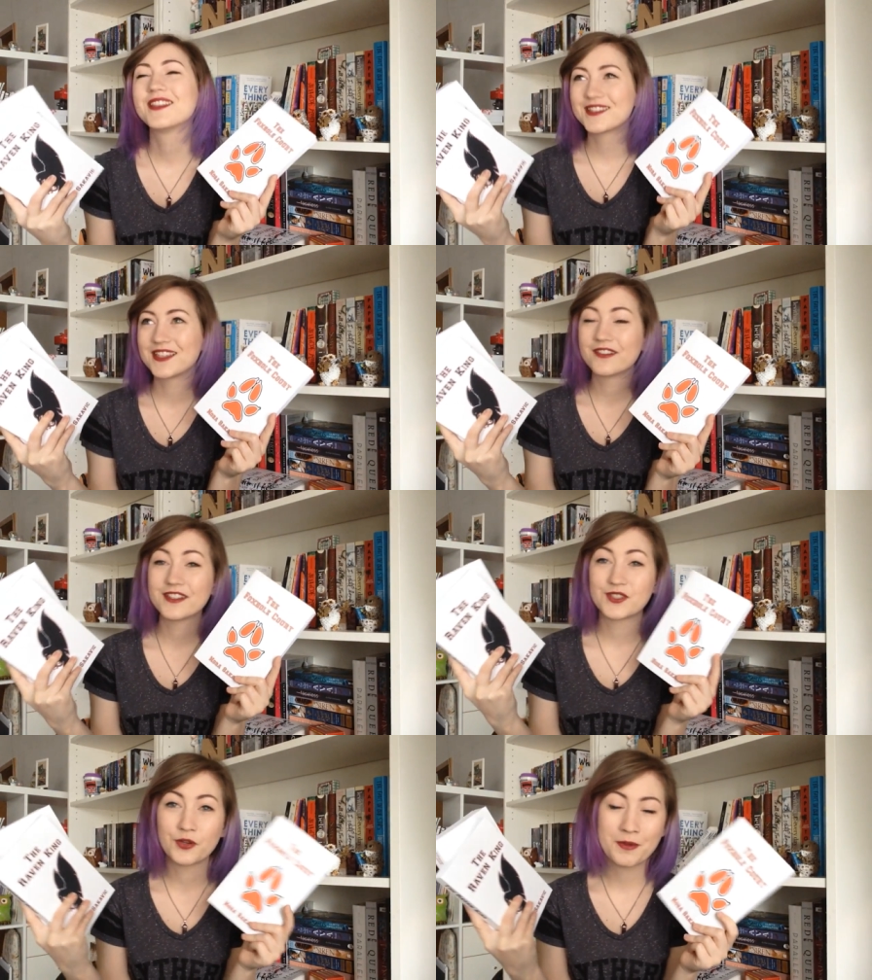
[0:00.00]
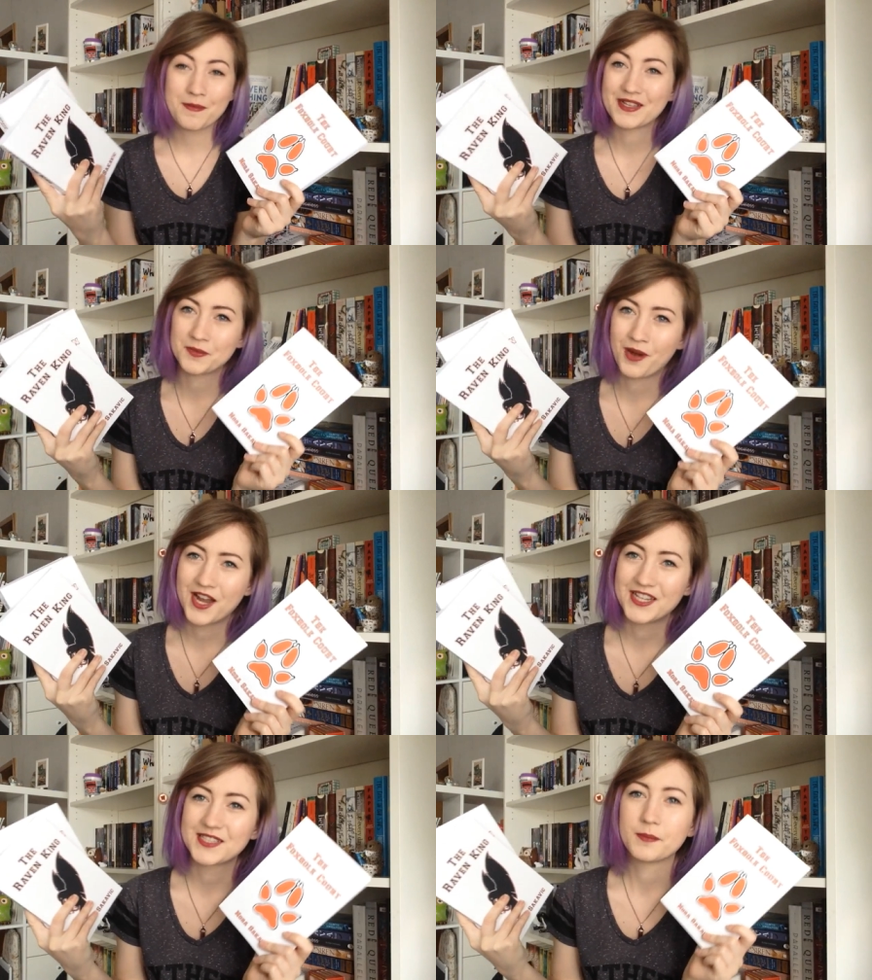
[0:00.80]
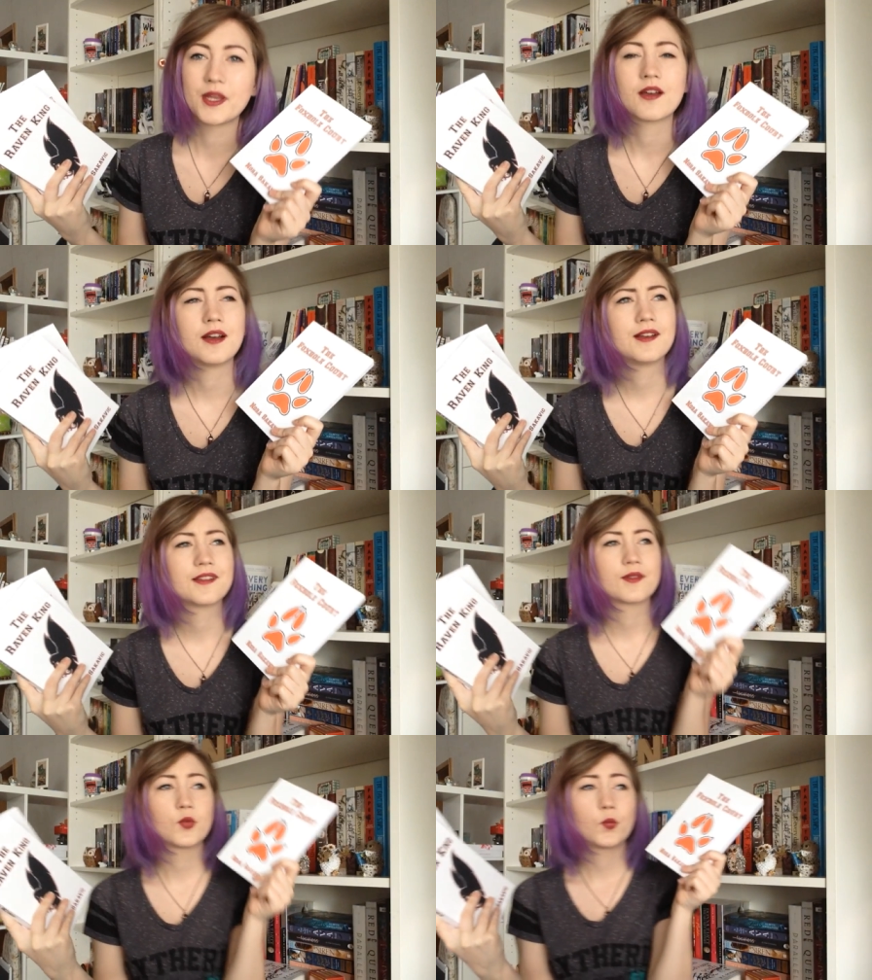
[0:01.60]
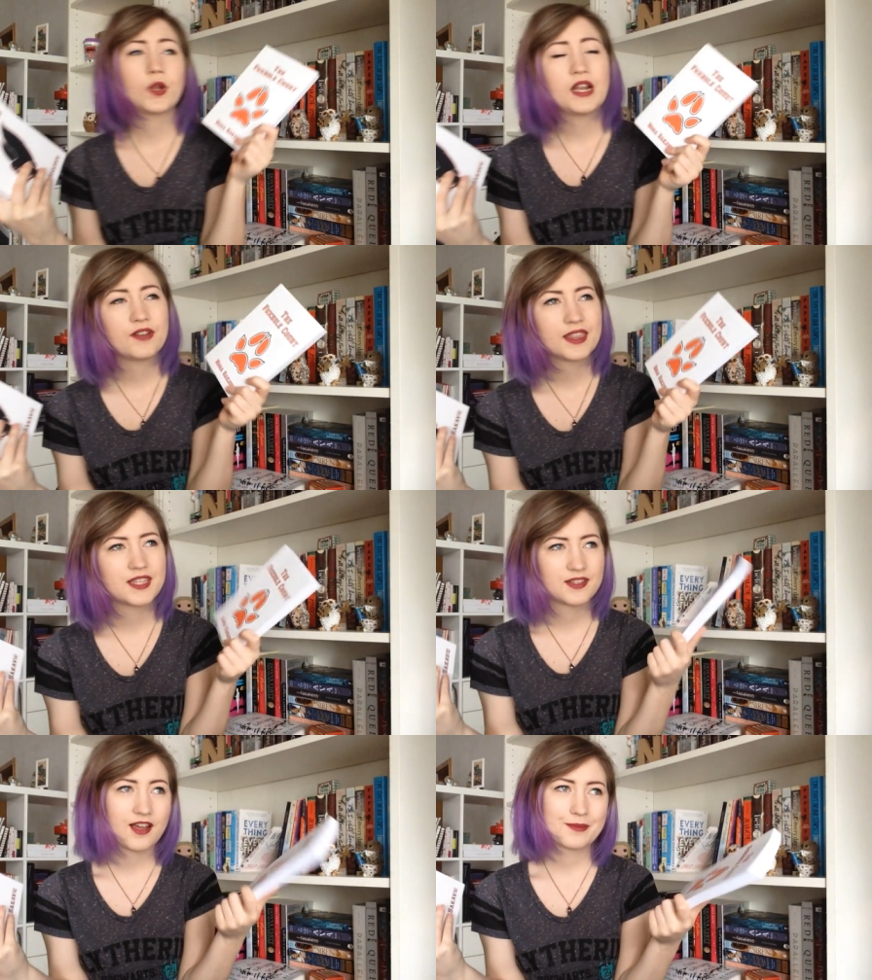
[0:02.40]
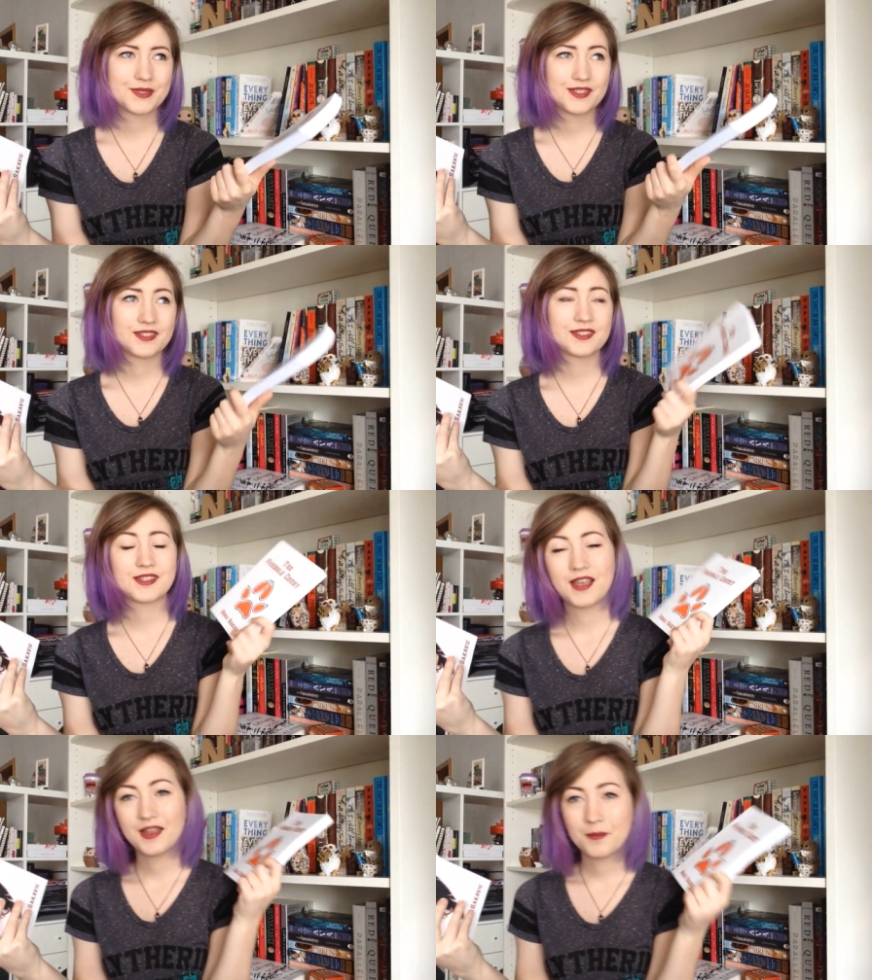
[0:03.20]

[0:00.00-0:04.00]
This series took me by surprise because when I read the synopsis,